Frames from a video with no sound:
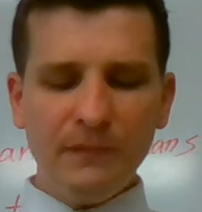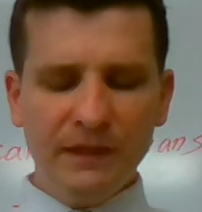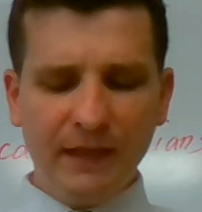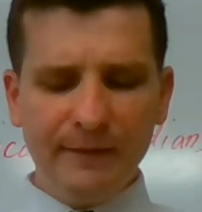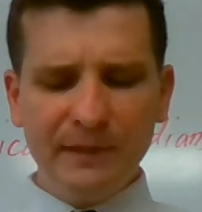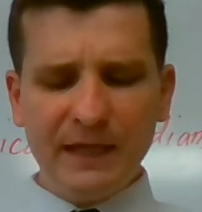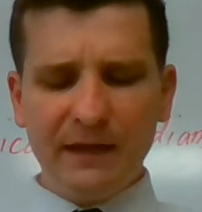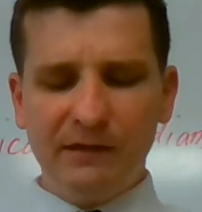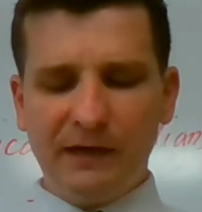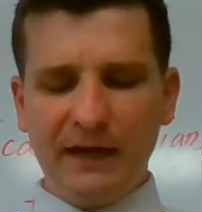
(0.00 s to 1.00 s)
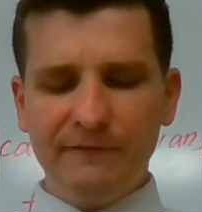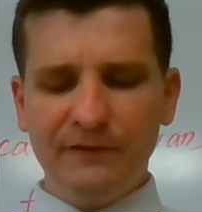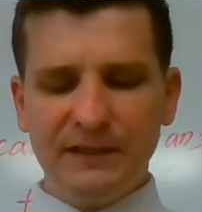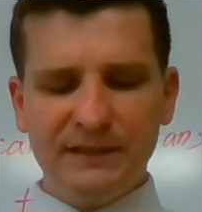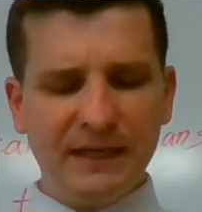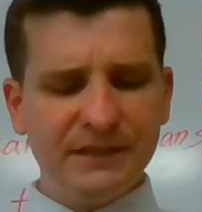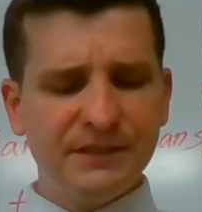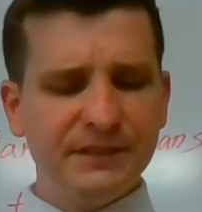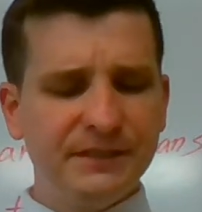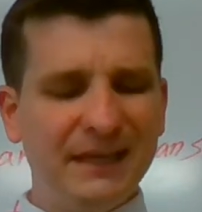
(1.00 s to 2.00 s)
They began arriving in
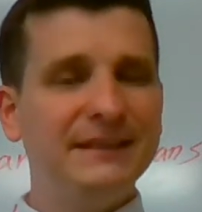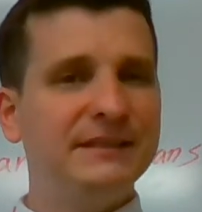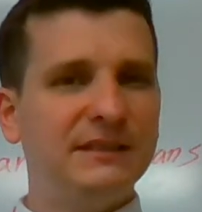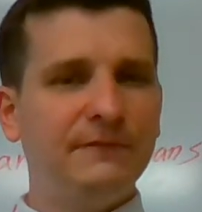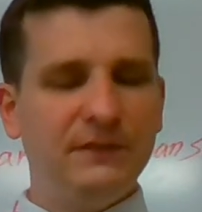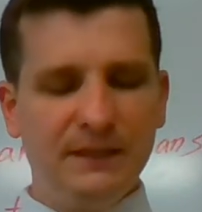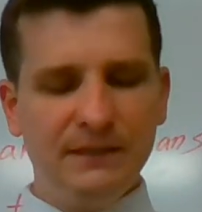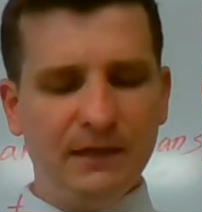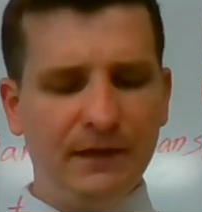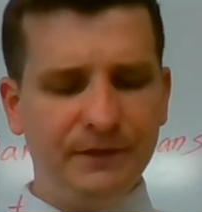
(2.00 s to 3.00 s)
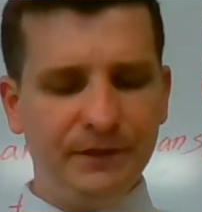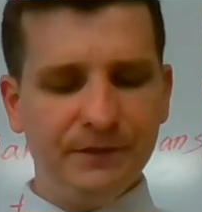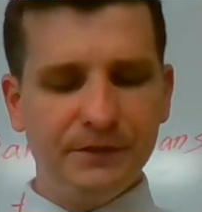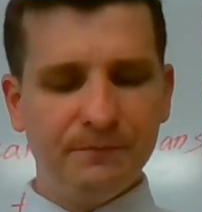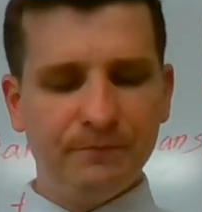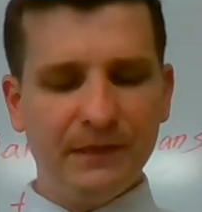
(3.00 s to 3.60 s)
Texas in the 1700s.